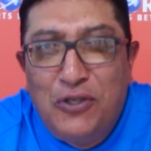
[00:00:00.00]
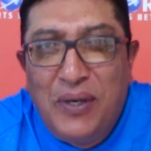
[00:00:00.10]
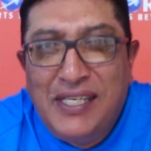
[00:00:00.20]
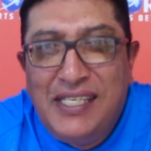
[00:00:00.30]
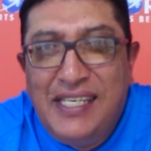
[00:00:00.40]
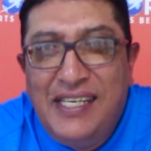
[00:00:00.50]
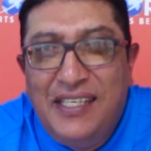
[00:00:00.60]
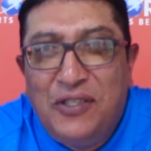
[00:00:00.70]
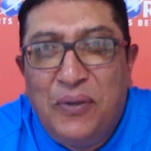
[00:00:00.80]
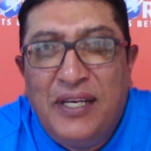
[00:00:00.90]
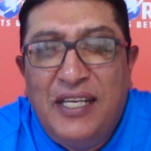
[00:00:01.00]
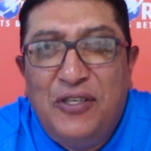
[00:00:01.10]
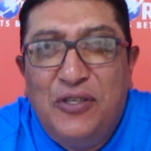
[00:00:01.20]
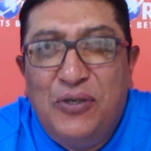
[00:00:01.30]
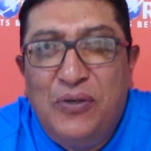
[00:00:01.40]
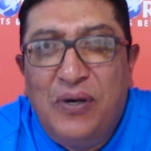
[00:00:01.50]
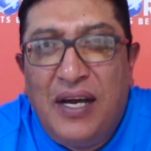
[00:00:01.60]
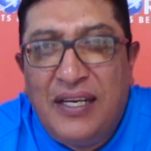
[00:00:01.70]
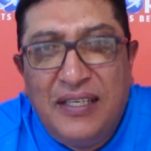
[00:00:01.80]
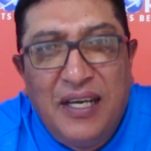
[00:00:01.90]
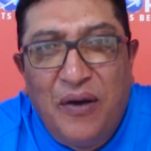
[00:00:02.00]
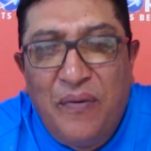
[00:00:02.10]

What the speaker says: 2022, and